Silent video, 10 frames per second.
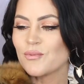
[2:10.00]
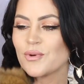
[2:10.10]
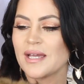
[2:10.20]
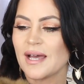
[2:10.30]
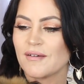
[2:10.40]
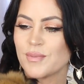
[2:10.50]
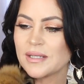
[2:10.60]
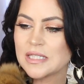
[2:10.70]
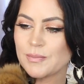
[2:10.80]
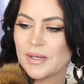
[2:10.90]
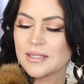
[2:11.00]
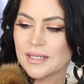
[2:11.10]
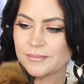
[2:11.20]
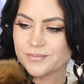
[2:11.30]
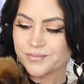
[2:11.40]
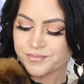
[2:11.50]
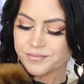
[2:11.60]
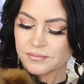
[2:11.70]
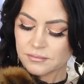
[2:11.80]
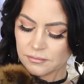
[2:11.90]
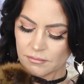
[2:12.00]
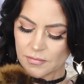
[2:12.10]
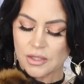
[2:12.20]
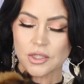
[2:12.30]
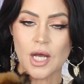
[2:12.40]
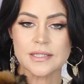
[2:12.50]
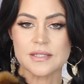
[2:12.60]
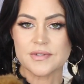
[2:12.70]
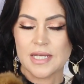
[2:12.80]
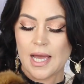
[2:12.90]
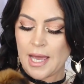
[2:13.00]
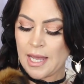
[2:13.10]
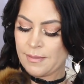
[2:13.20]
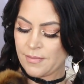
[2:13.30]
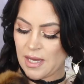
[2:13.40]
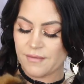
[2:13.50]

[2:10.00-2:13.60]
We have been spending lots of time.